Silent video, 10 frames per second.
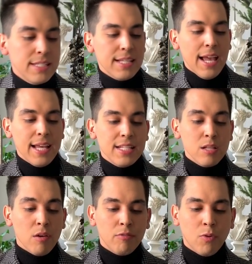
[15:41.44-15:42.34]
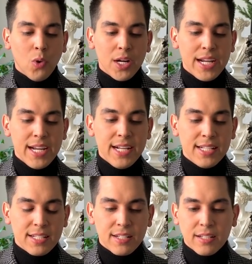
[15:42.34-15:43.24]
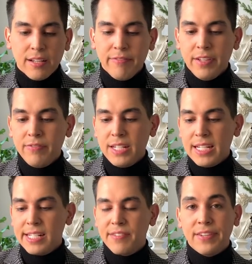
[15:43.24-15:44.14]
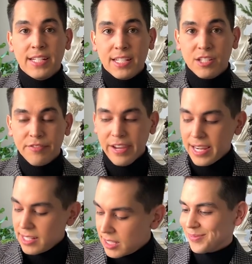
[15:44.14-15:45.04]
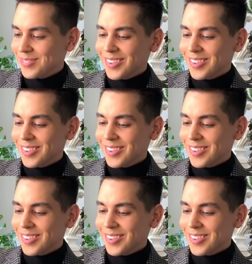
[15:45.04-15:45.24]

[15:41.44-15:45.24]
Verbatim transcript: says 40s to 50s vintage bass.